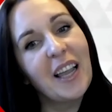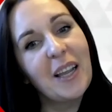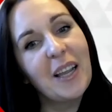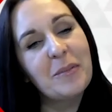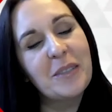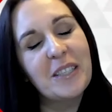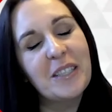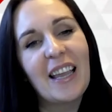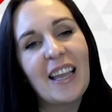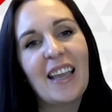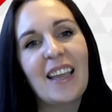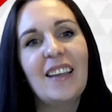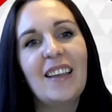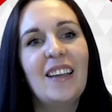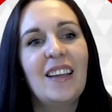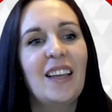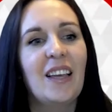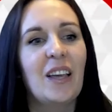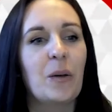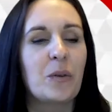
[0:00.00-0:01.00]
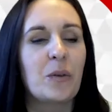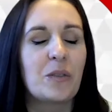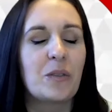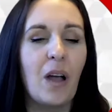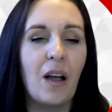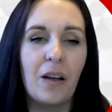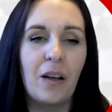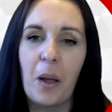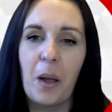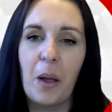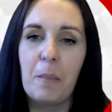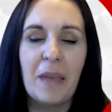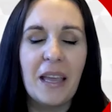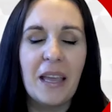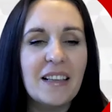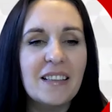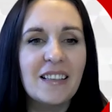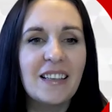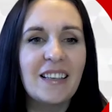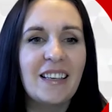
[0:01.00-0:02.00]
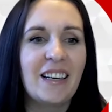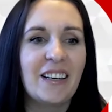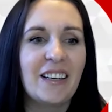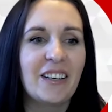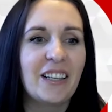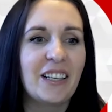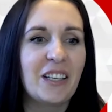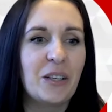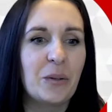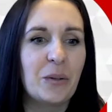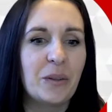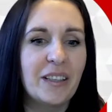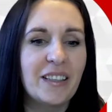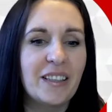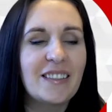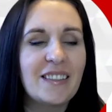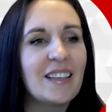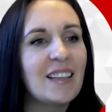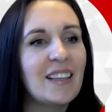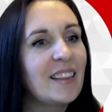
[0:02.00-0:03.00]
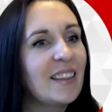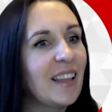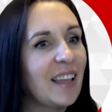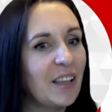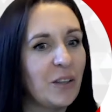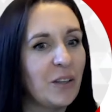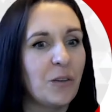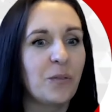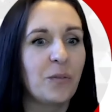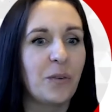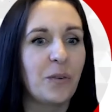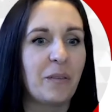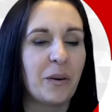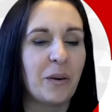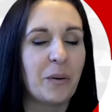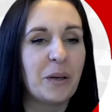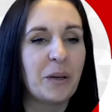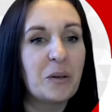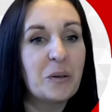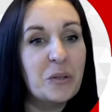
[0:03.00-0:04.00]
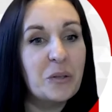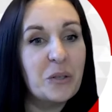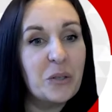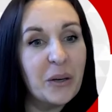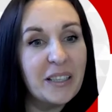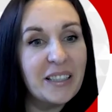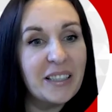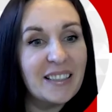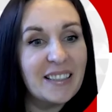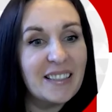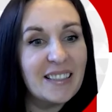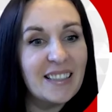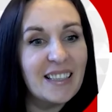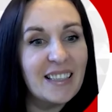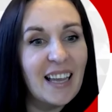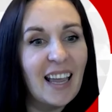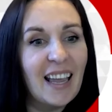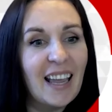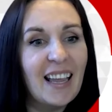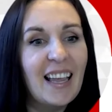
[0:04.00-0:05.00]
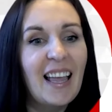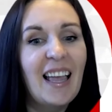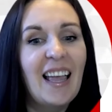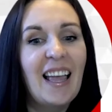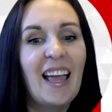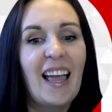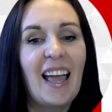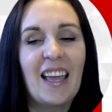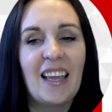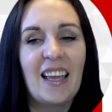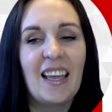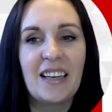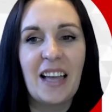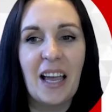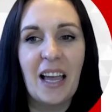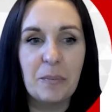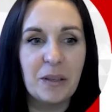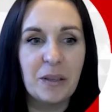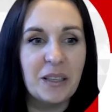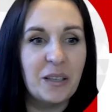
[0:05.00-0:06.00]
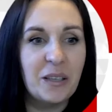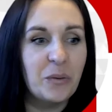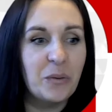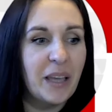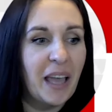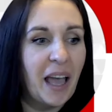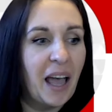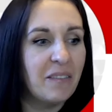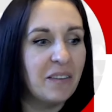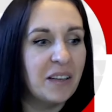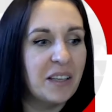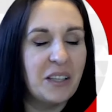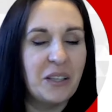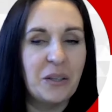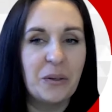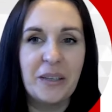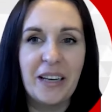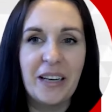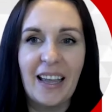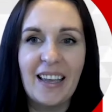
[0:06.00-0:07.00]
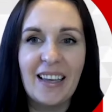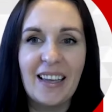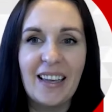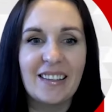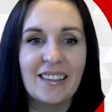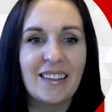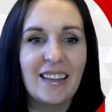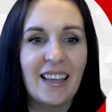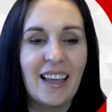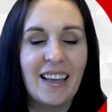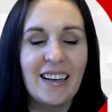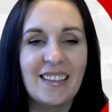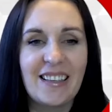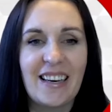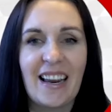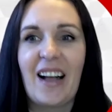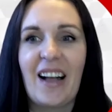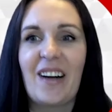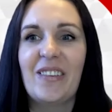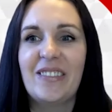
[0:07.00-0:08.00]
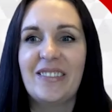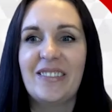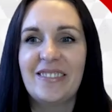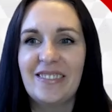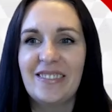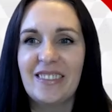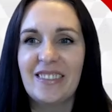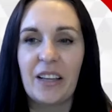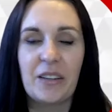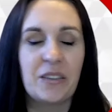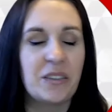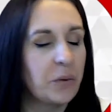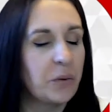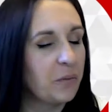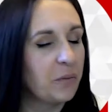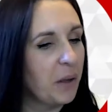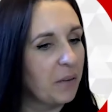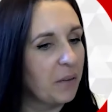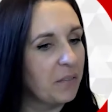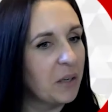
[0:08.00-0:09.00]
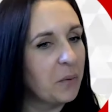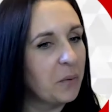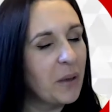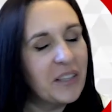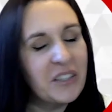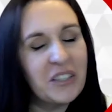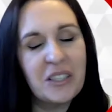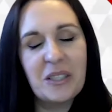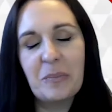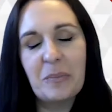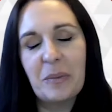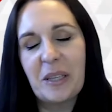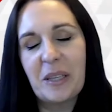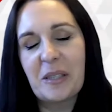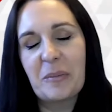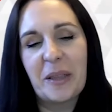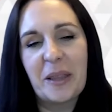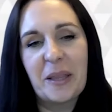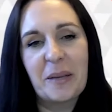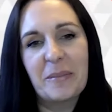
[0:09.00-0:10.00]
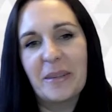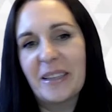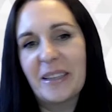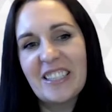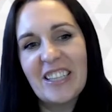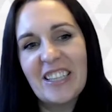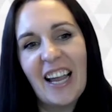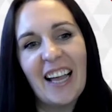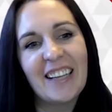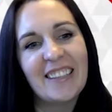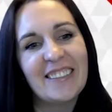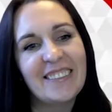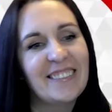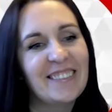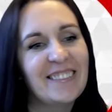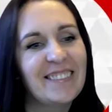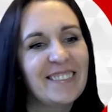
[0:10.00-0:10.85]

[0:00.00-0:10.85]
time today. It was amazing hearing you listen. Thank you for everyone who joined us today. And I believe we have a Q&A at the end now. And so if you have any questions, please put them in the chat.